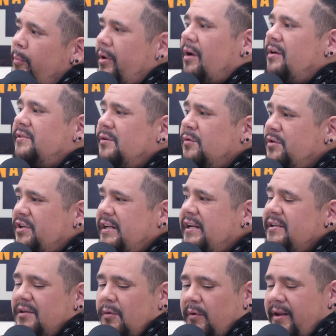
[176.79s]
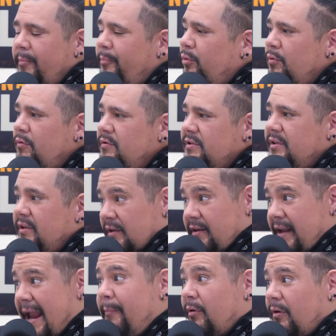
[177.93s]
But also, she's the one that pulls the
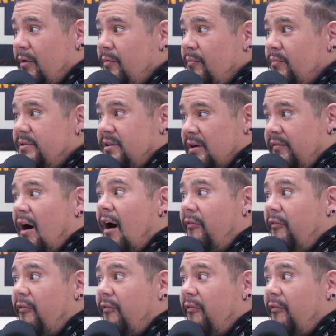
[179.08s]
neighbor stuff